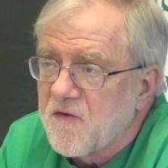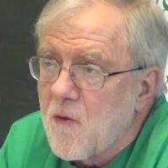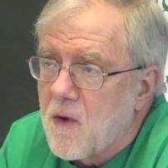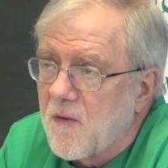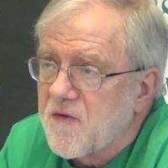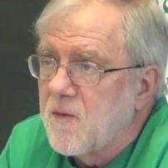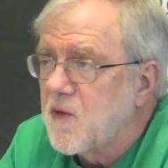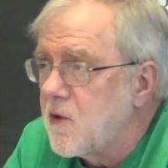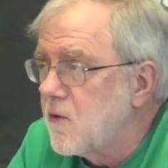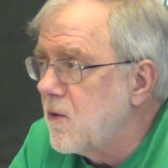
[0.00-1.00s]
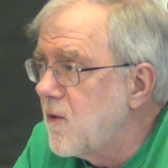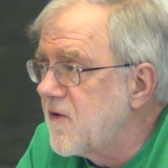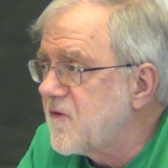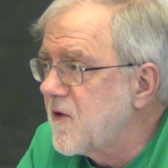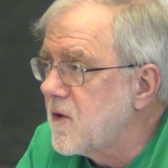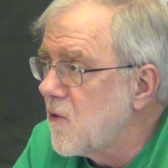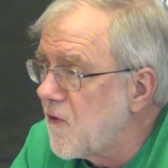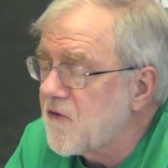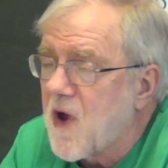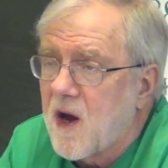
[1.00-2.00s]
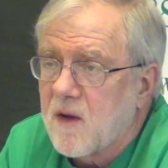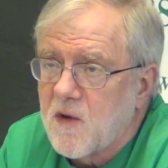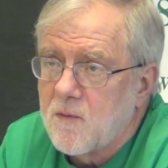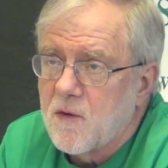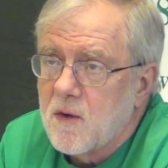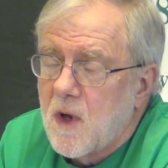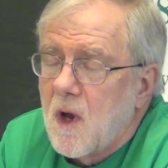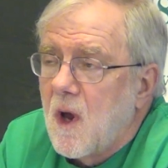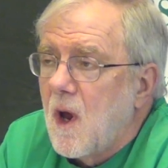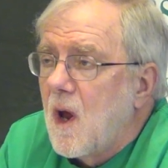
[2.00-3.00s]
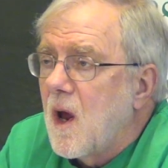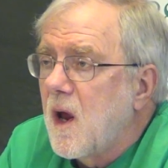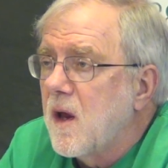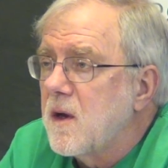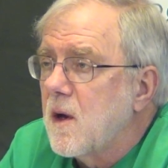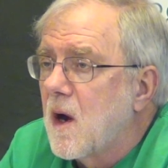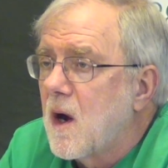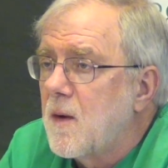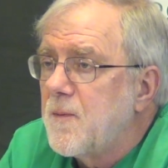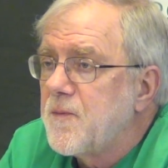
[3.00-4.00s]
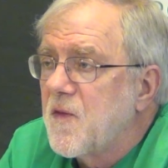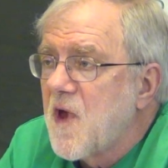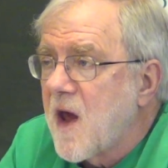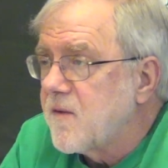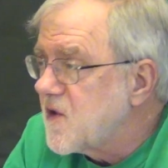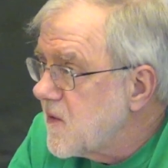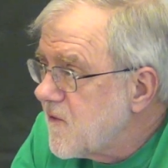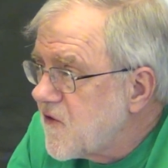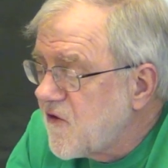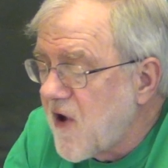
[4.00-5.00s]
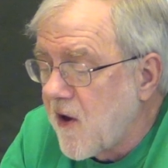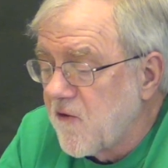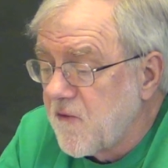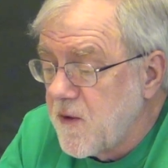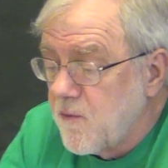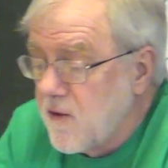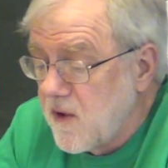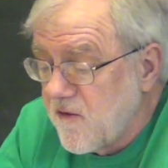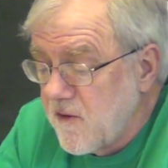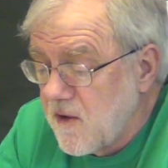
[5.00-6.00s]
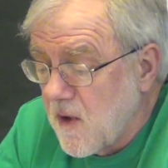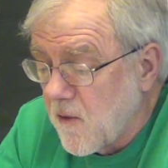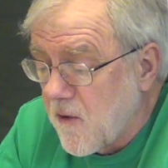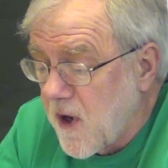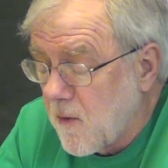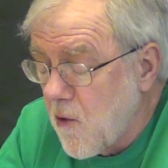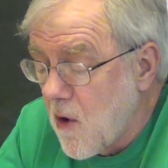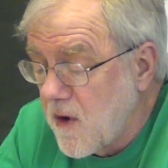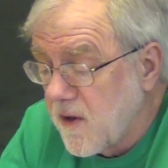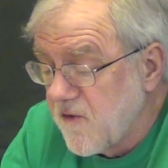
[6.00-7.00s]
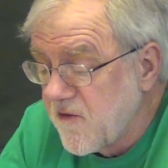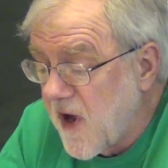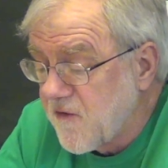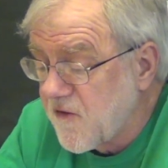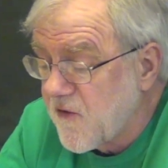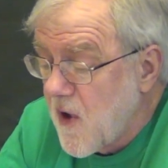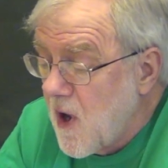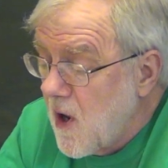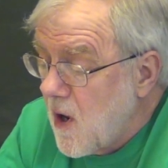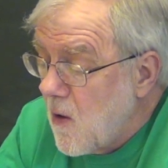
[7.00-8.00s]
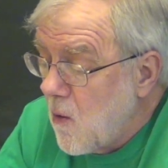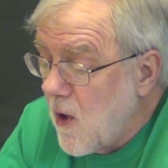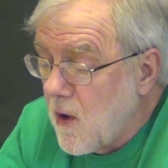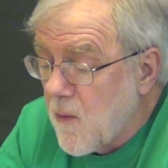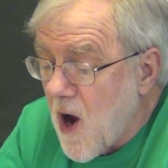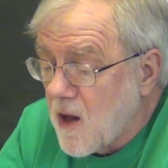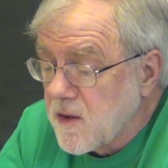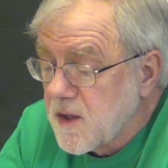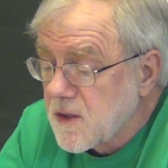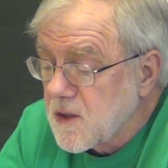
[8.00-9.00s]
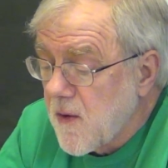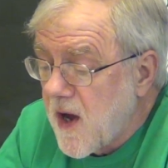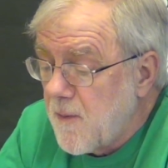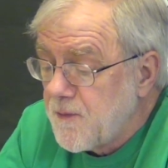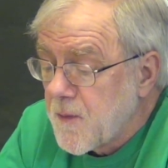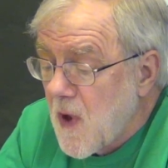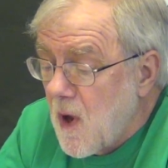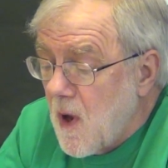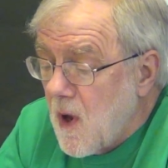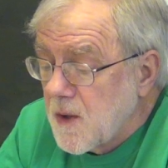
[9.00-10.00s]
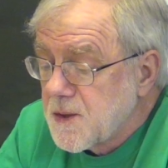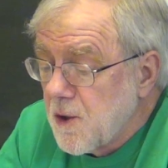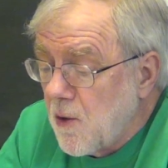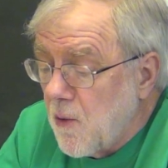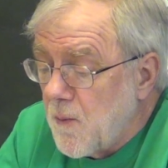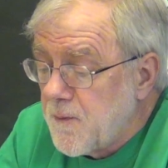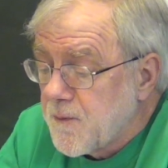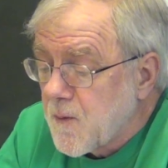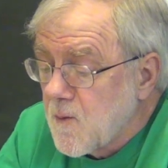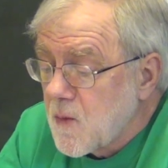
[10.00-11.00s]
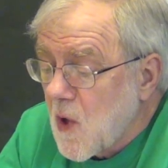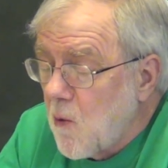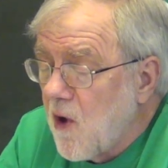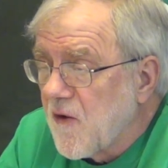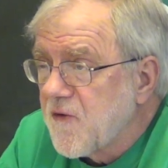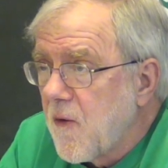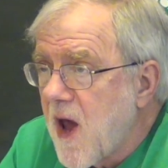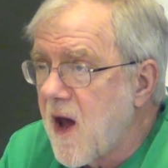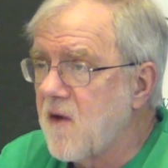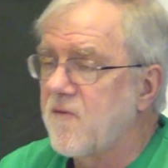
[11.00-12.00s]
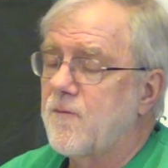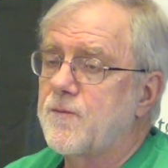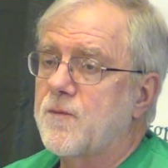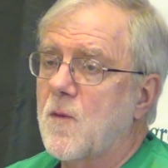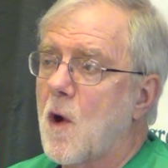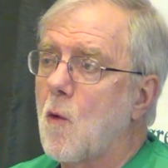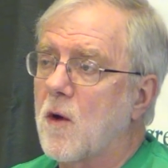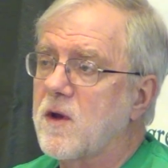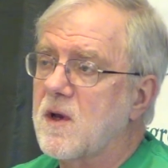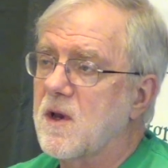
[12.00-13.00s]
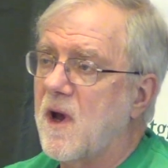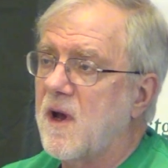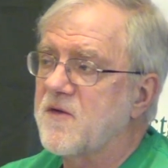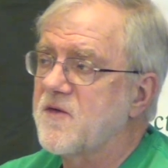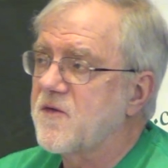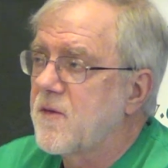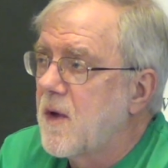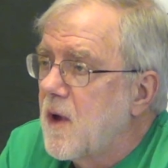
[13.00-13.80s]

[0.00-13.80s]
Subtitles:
Soros and Peter Lewis and those kind of people. And that channels people into the Democratic Party because that's where their politics are at. So we also have a working class,